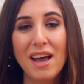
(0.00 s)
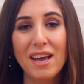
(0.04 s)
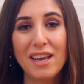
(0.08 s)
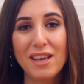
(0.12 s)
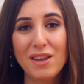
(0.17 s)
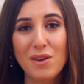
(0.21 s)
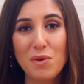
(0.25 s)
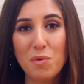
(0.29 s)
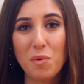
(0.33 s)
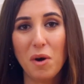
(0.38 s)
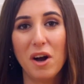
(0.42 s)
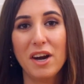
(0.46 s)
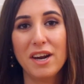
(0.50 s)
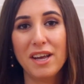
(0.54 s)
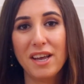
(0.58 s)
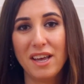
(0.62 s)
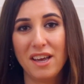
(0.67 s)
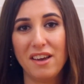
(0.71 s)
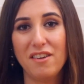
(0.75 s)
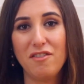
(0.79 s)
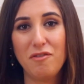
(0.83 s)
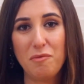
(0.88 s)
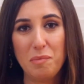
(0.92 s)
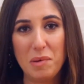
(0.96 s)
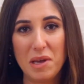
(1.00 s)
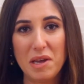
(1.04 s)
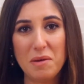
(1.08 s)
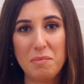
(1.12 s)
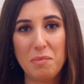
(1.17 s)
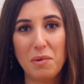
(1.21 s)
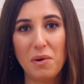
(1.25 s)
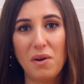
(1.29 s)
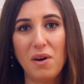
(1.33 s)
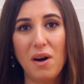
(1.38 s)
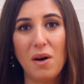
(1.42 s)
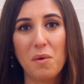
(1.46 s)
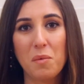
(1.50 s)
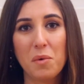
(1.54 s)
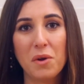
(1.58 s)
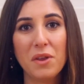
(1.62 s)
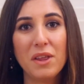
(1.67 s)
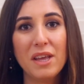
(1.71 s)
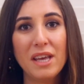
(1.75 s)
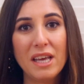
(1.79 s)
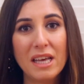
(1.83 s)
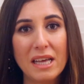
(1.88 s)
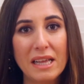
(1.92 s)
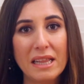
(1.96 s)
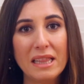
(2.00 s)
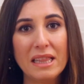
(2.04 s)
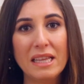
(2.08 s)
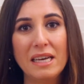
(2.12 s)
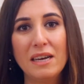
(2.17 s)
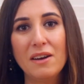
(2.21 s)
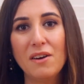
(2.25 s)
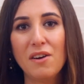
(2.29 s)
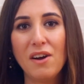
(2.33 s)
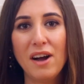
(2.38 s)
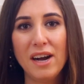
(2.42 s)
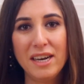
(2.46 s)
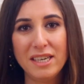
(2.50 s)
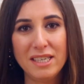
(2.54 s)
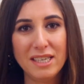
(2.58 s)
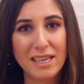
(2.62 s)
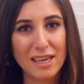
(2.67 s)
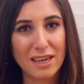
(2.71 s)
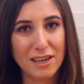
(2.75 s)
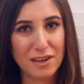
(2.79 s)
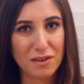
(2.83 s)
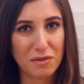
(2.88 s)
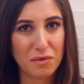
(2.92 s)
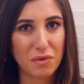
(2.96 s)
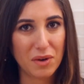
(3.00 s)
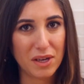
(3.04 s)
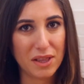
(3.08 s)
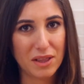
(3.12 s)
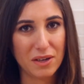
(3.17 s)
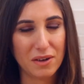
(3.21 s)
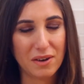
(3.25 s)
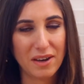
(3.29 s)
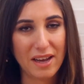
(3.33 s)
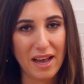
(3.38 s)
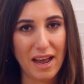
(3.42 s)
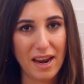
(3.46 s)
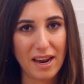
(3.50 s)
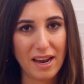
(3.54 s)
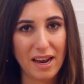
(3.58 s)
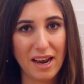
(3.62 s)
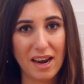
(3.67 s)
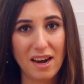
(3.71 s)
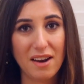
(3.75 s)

You want to give people a really clear idea of what they're getting.